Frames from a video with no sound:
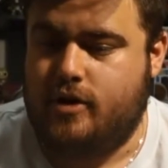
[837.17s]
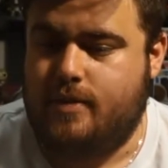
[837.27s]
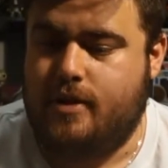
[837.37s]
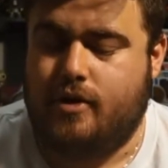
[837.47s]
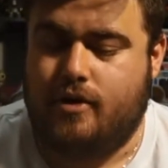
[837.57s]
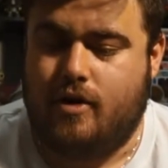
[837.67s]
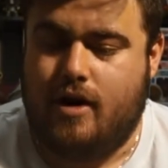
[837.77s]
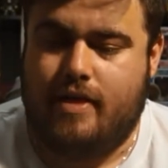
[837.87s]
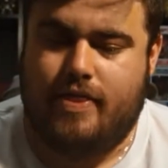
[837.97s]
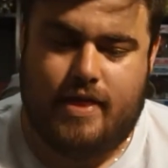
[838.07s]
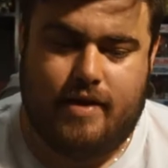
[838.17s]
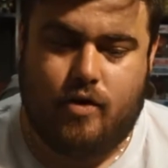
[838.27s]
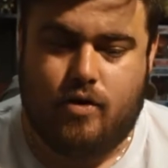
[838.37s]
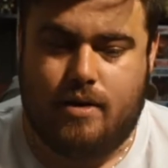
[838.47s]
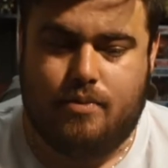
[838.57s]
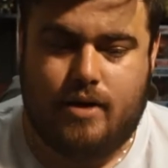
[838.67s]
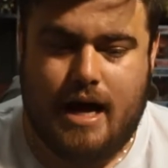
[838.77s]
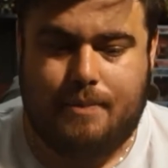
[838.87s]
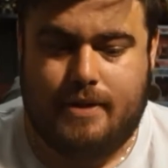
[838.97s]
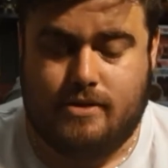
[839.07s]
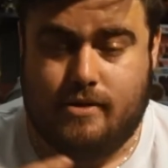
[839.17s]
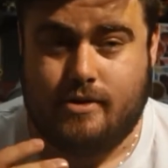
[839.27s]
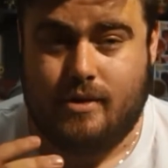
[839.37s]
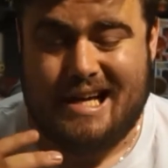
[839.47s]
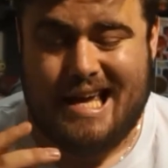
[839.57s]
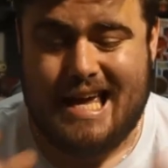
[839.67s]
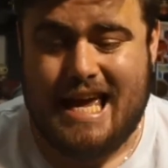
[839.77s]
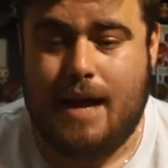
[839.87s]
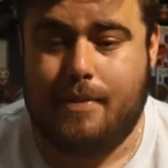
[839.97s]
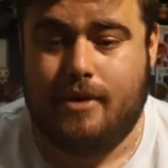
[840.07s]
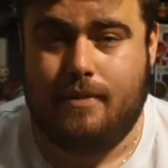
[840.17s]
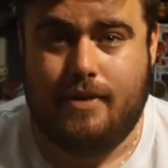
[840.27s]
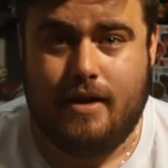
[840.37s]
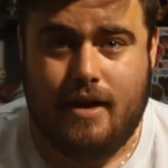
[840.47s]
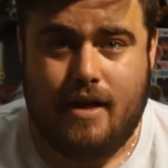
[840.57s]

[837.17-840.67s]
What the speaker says: them that they've already brought out, but there's also a heap of them